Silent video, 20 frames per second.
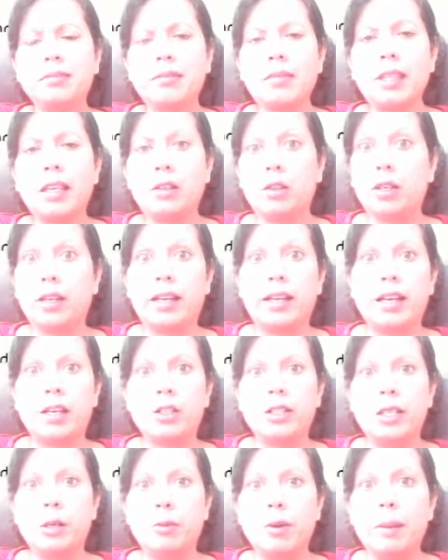Could I
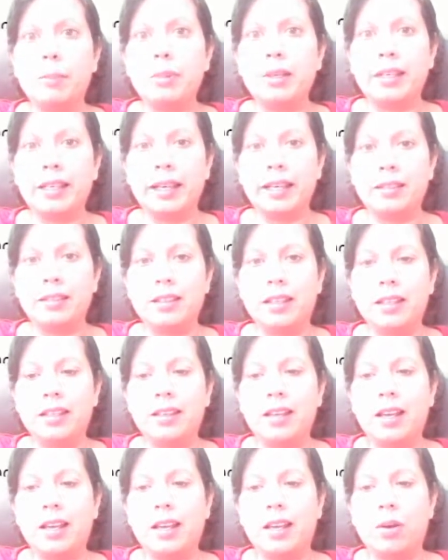actually replicate that?
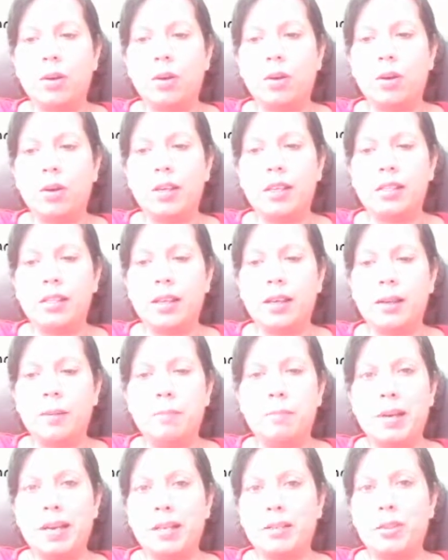Or is there a
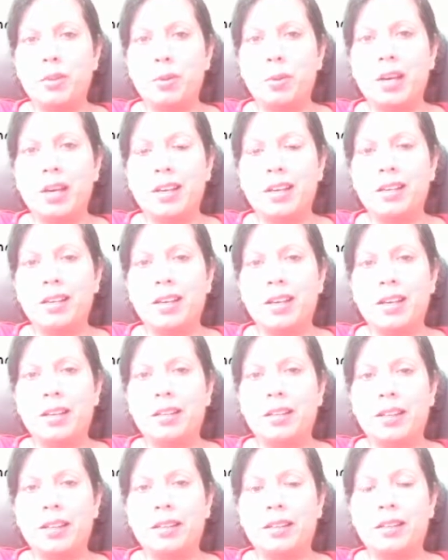better way
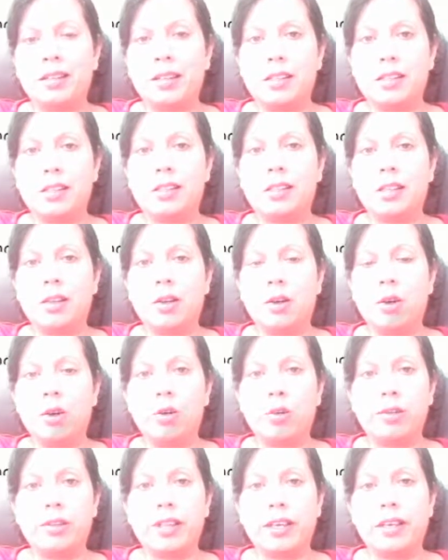that this
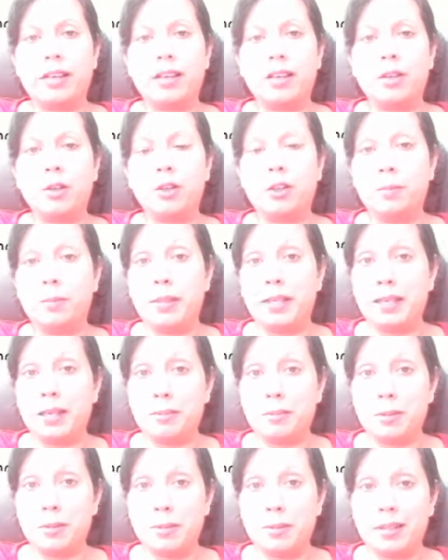whole thing could be
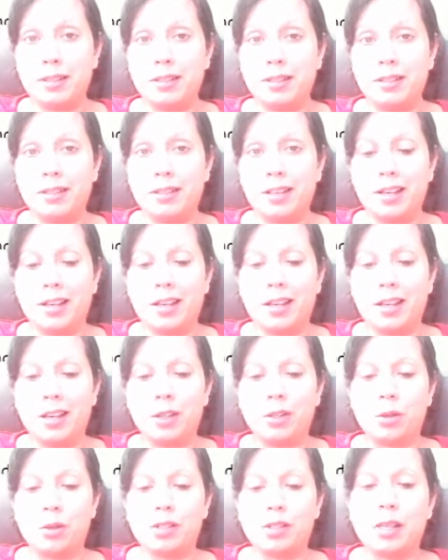implemented?
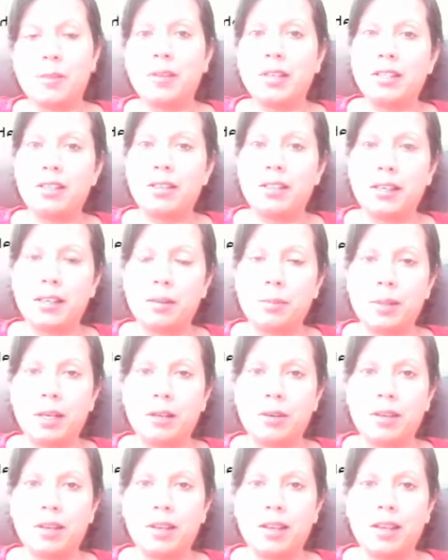So it's something to think
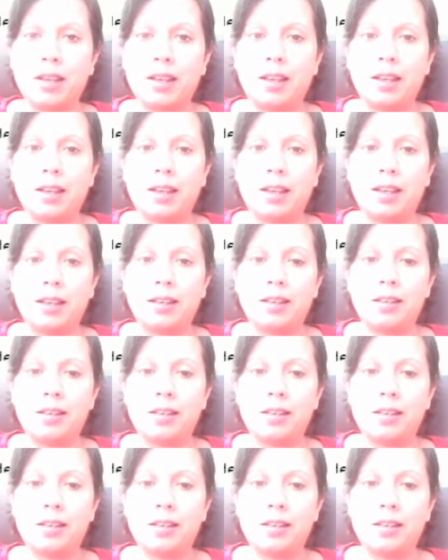about, and